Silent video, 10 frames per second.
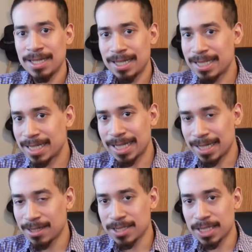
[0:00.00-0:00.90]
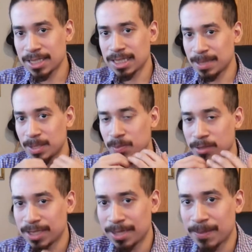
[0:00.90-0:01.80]
anything you had on his desktop, you
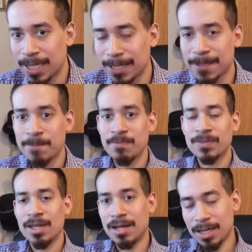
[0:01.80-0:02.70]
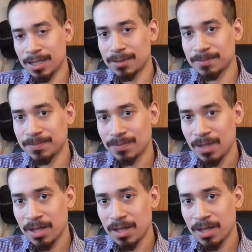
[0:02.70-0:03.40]
put that back. Um,